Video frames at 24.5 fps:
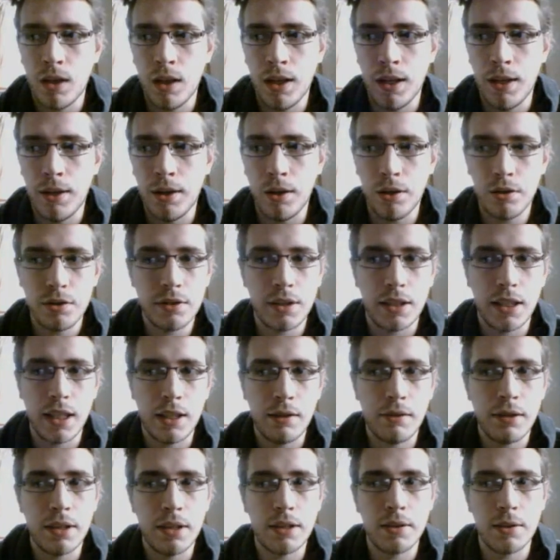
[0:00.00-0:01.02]
Austin
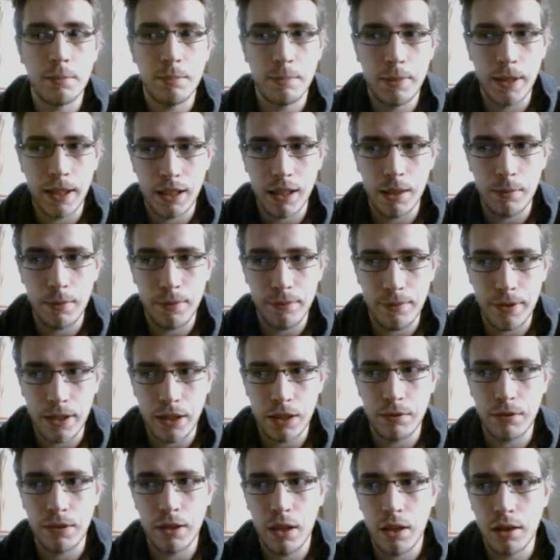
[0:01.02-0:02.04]
Aries picked up the
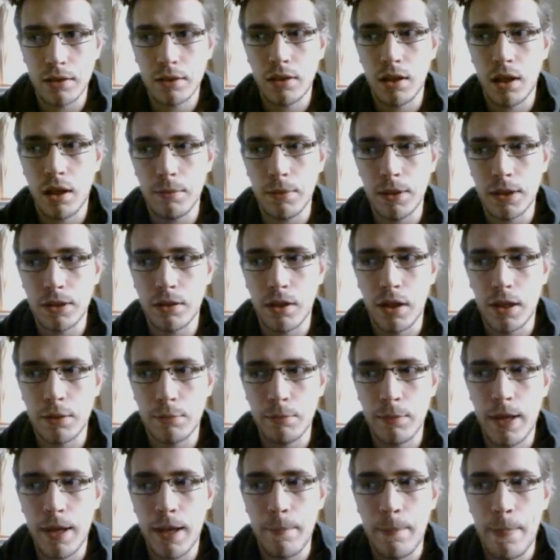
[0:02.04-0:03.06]
victory last time these
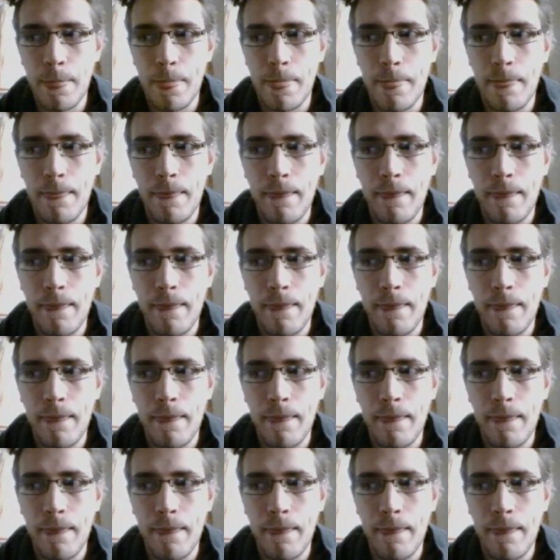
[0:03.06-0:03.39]
guys met.